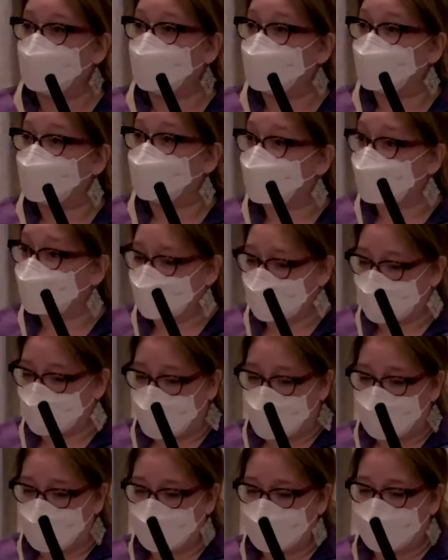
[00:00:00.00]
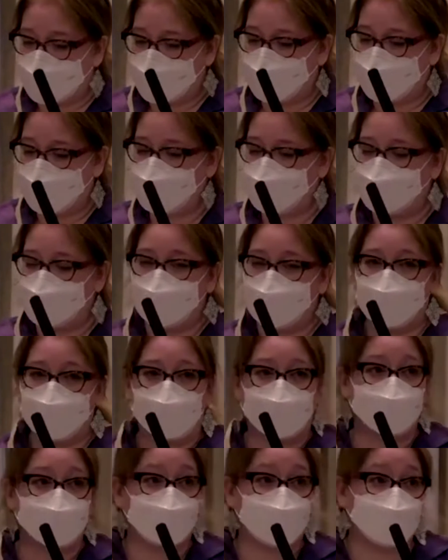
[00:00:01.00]
The majority
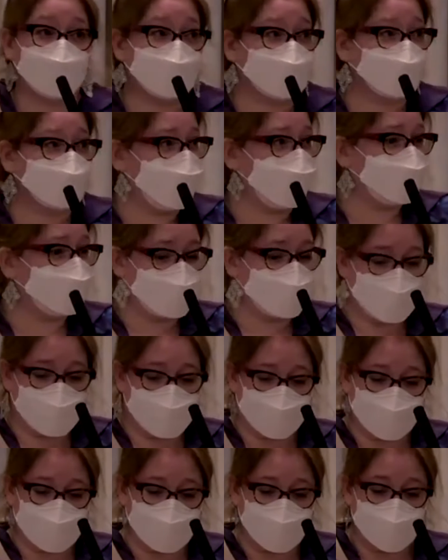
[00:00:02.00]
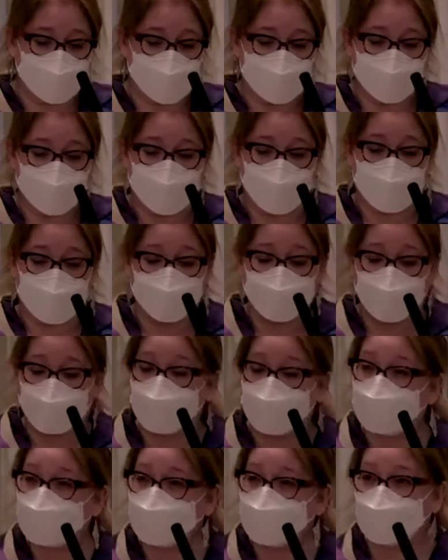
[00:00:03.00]
of Jewish families and
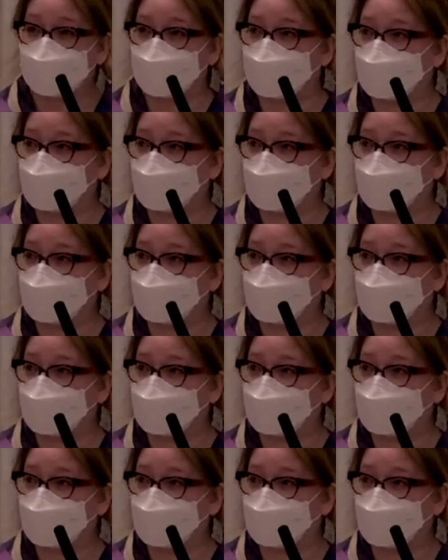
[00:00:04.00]
younger Jews